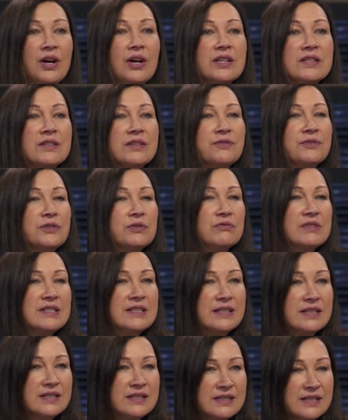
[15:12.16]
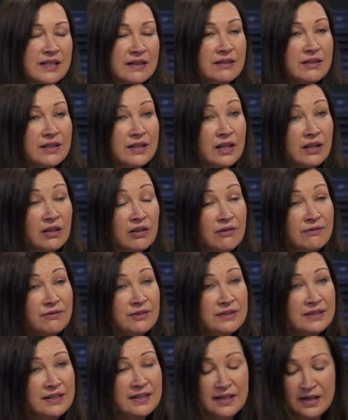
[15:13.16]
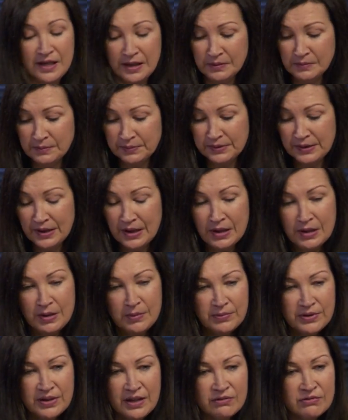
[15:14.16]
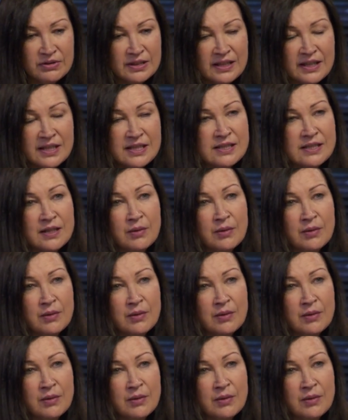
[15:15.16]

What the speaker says: as if you're resisting their love and their help. But I realized